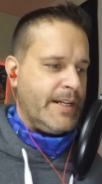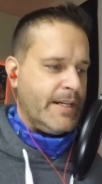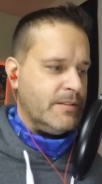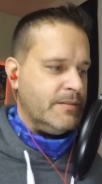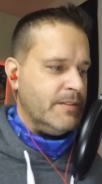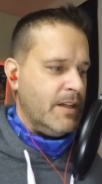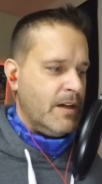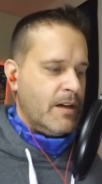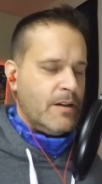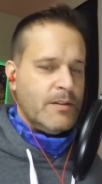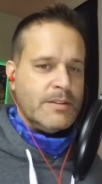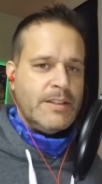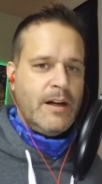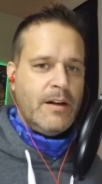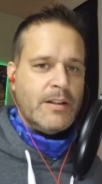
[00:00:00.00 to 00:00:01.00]
or
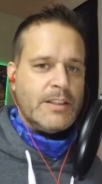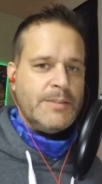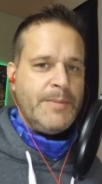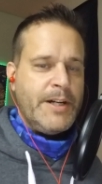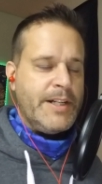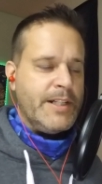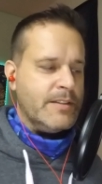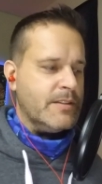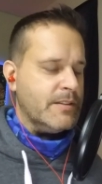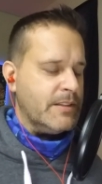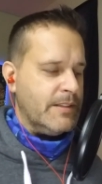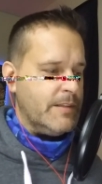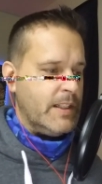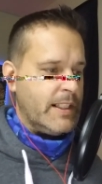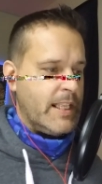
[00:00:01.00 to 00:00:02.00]
hotel experience and
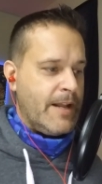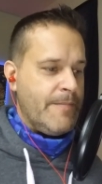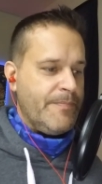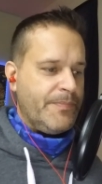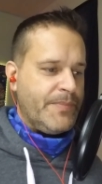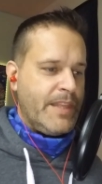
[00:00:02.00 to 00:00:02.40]
stuff like that.